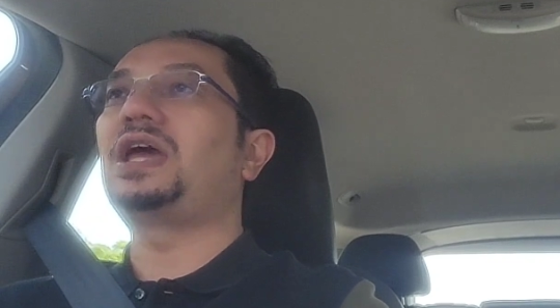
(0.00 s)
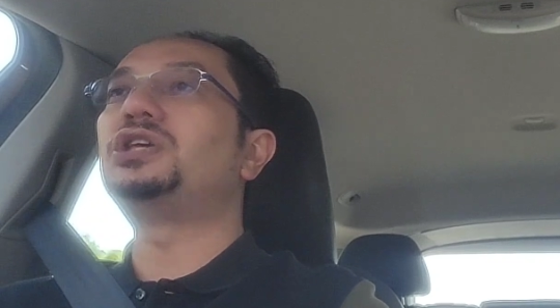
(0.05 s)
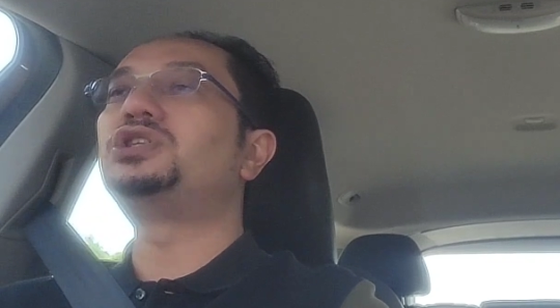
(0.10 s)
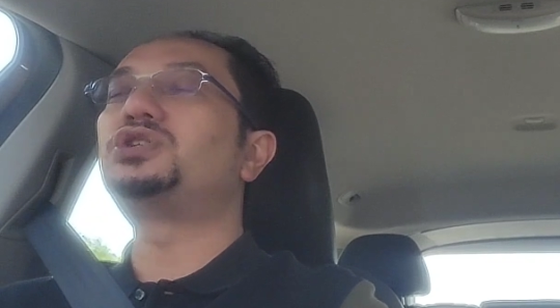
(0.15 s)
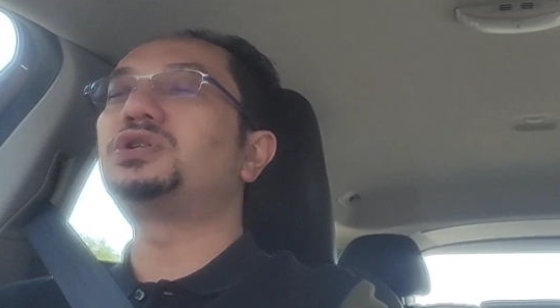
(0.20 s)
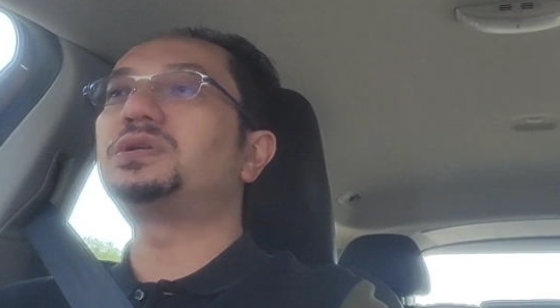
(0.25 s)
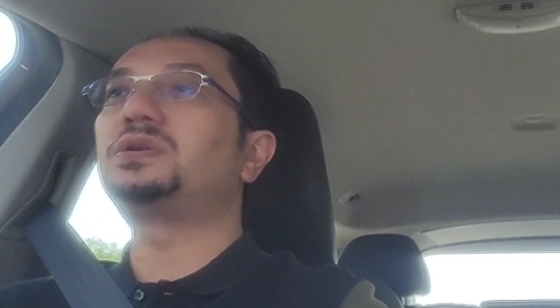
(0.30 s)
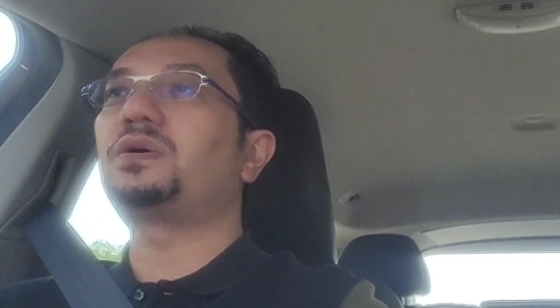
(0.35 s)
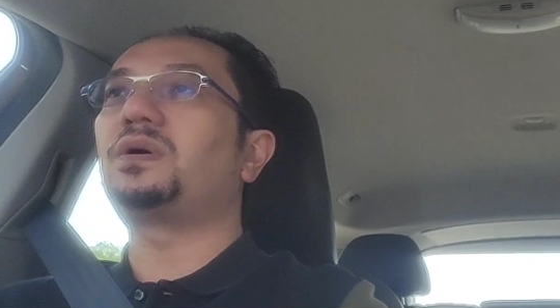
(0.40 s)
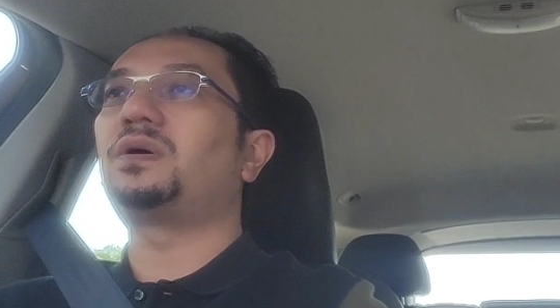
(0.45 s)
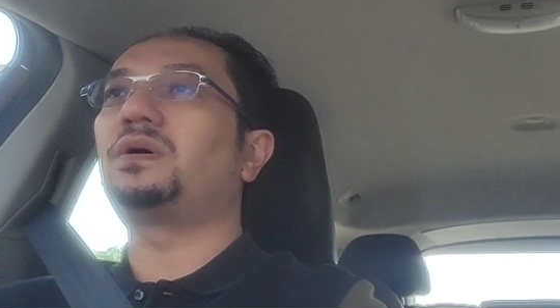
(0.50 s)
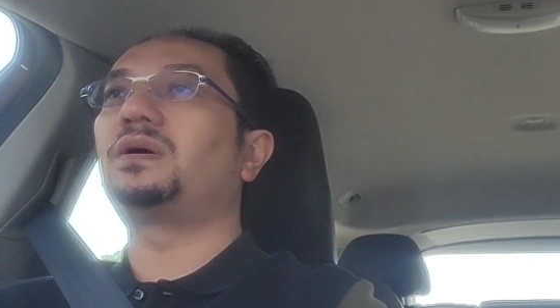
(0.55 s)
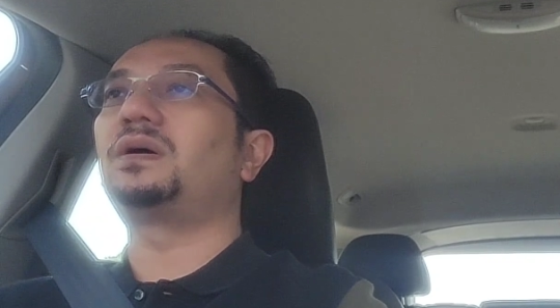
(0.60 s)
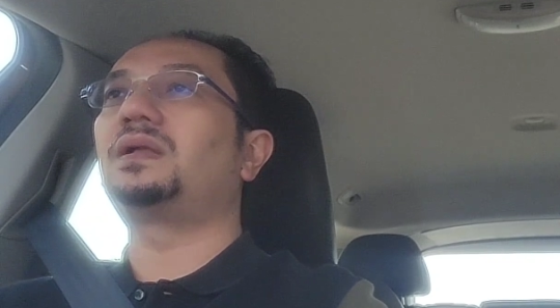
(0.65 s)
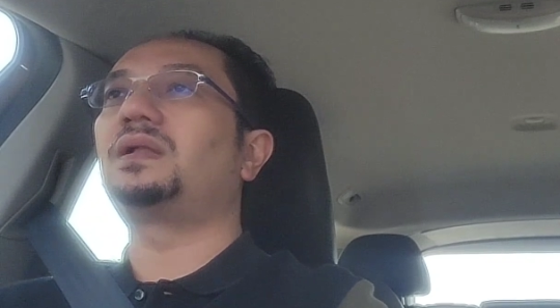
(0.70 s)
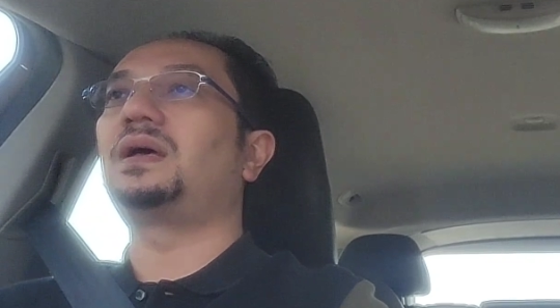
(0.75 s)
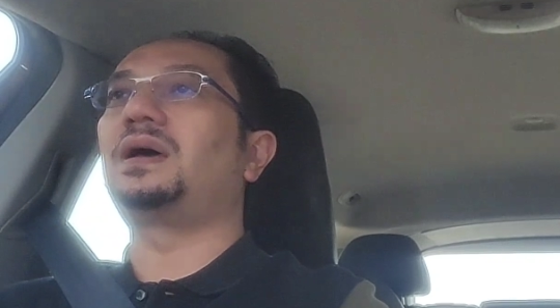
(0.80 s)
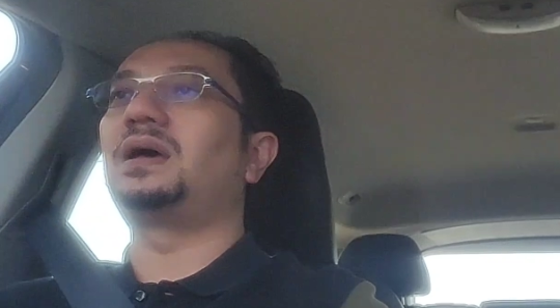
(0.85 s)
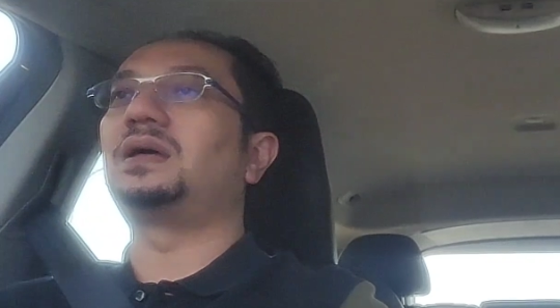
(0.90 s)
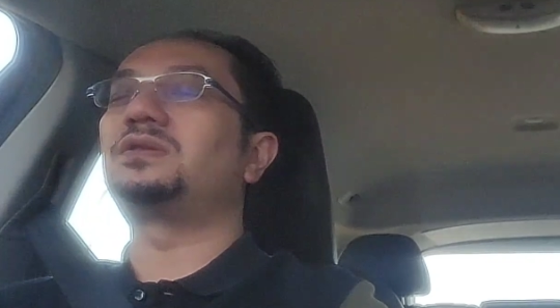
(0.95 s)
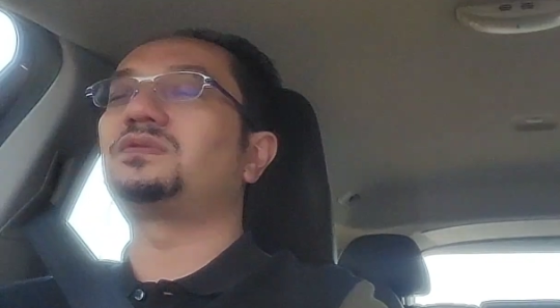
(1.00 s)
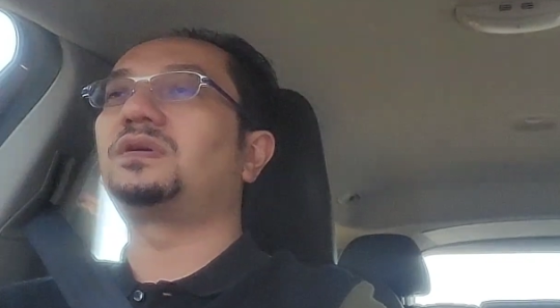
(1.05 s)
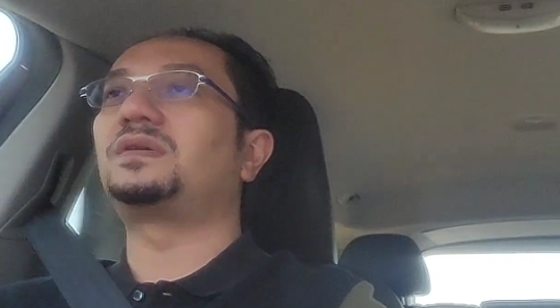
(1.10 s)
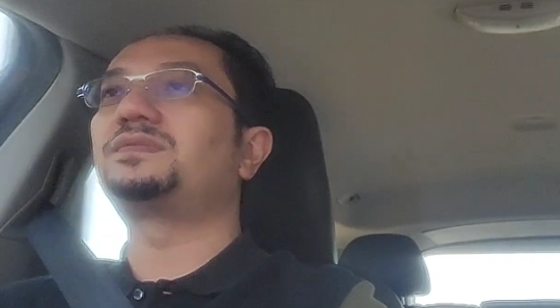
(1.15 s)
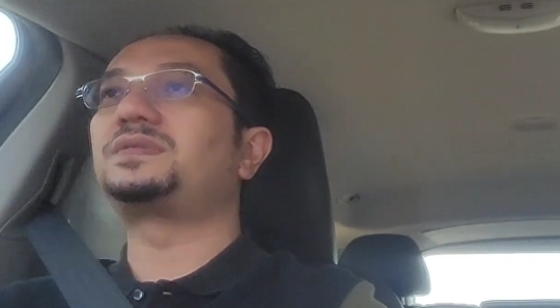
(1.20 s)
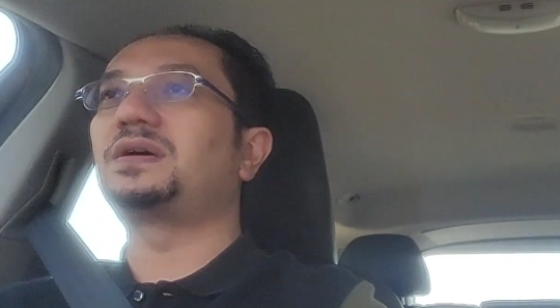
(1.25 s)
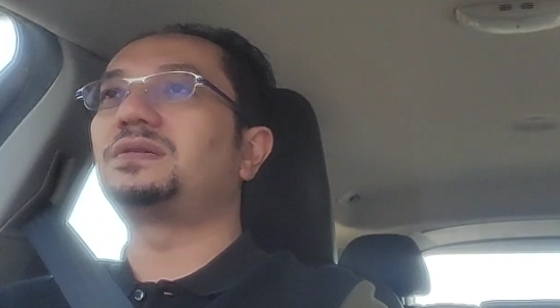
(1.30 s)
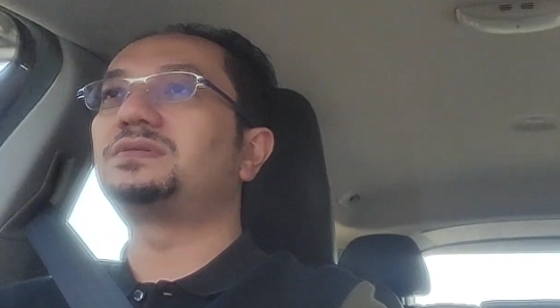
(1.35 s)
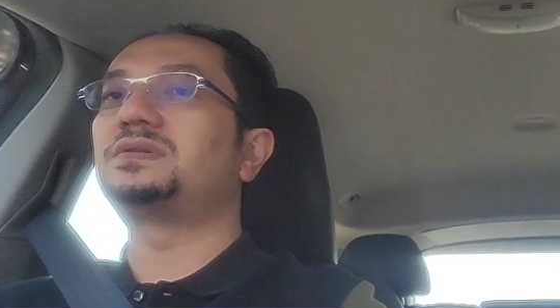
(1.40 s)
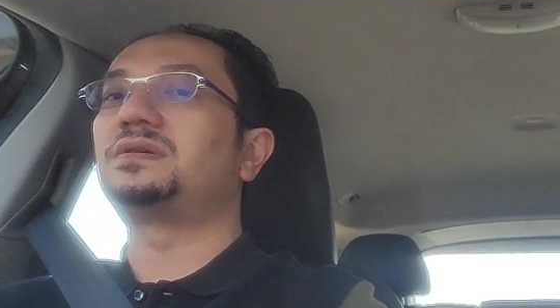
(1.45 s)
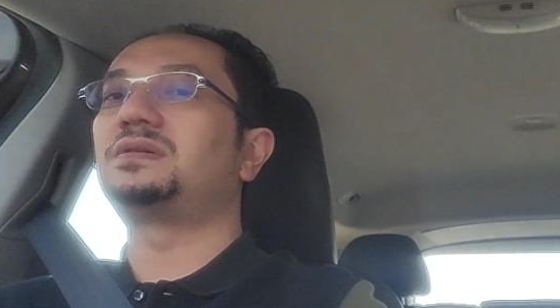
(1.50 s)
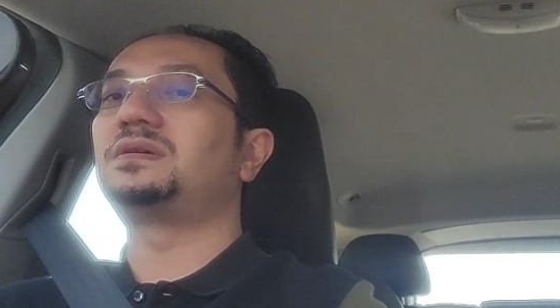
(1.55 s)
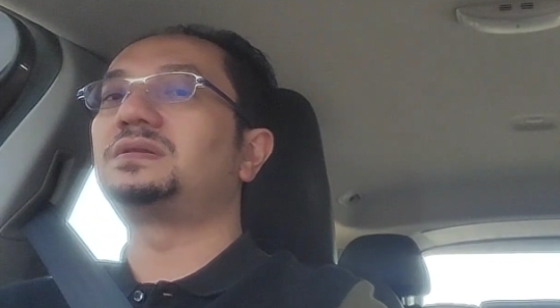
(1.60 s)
engine oil at 12,000